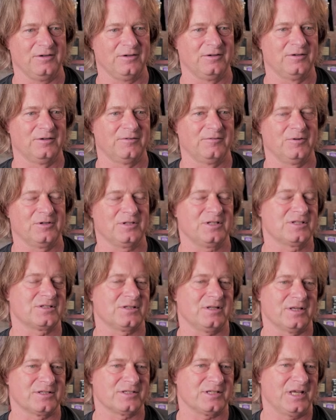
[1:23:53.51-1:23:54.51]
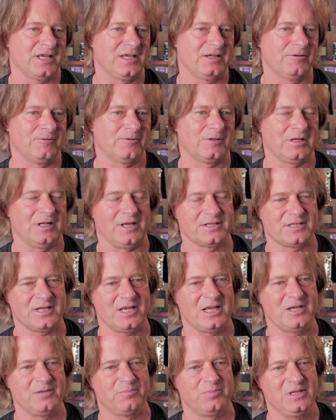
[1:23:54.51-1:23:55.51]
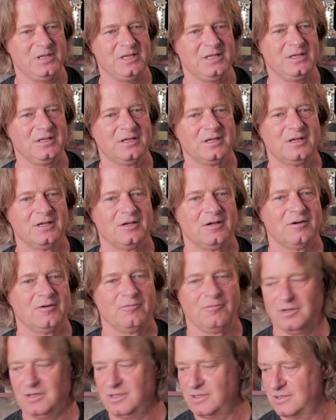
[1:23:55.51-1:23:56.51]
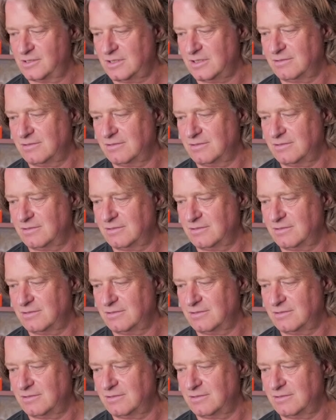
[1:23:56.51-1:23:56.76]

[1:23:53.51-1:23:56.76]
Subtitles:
What is class A, class AB? What is